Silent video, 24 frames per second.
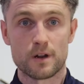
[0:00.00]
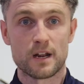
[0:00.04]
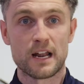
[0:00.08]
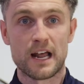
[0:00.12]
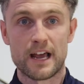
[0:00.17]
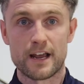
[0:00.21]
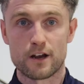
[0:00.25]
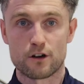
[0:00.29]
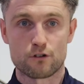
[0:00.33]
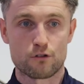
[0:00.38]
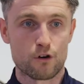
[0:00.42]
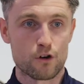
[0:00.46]
to
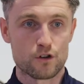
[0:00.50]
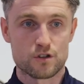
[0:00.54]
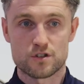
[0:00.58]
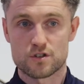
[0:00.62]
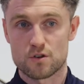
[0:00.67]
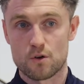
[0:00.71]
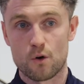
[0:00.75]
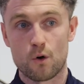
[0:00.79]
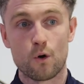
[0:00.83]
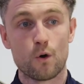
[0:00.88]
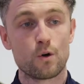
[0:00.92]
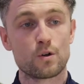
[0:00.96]
light across
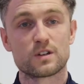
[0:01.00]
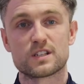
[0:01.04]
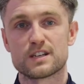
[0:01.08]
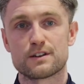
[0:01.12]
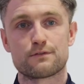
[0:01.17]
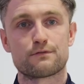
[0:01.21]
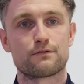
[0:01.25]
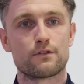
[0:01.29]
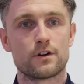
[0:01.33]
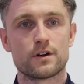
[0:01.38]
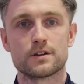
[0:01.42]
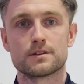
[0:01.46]
all
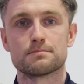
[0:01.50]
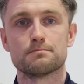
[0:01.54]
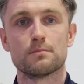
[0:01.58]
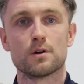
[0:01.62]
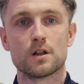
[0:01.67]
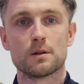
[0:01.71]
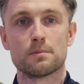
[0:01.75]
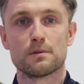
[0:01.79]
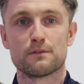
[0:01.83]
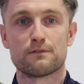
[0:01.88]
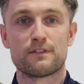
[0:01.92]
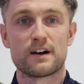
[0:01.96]
different
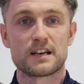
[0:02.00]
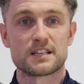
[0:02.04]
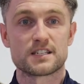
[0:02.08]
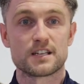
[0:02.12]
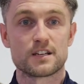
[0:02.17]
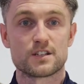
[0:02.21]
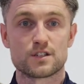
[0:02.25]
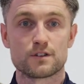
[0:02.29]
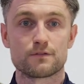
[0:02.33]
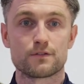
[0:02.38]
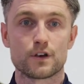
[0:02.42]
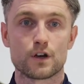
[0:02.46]
multiple
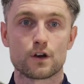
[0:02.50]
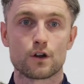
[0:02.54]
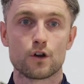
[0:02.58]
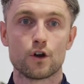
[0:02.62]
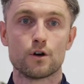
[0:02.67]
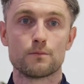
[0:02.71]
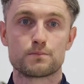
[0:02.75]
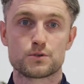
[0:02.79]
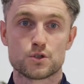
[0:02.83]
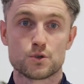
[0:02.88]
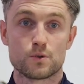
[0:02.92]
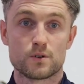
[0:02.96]
facets of the
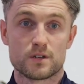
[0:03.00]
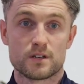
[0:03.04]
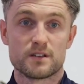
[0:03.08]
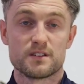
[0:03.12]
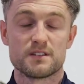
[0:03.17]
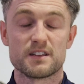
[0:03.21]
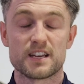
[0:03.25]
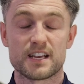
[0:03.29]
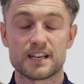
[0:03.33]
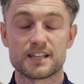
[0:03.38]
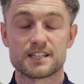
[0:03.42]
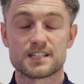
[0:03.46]
club. So
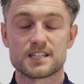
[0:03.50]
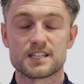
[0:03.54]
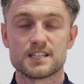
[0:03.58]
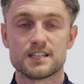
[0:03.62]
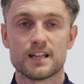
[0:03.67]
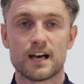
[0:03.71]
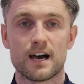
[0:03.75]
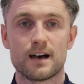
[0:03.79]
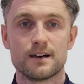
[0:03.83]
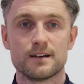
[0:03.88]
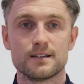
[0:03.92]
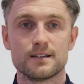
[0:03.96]
you can see that.